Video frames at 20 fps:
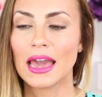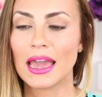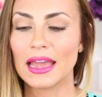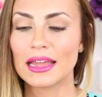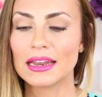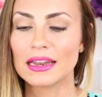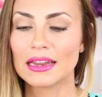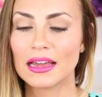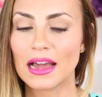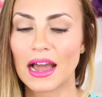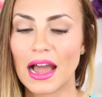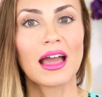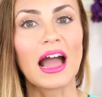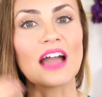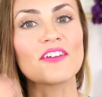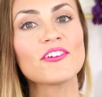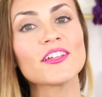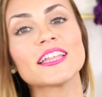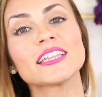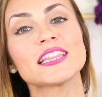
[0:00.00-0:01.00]
And
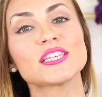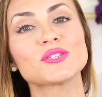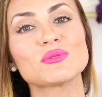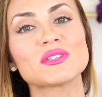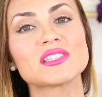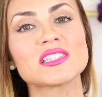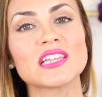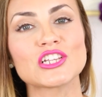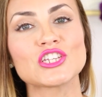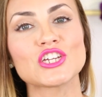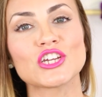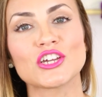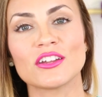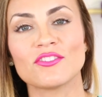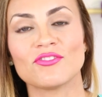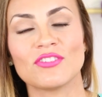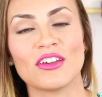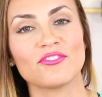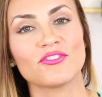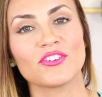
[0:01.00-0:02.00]
I feel like this was such a
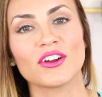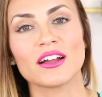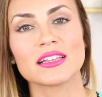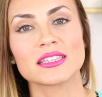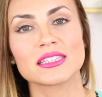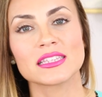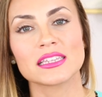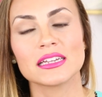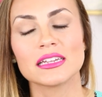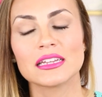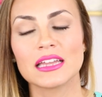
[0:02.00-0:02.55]
good fit for us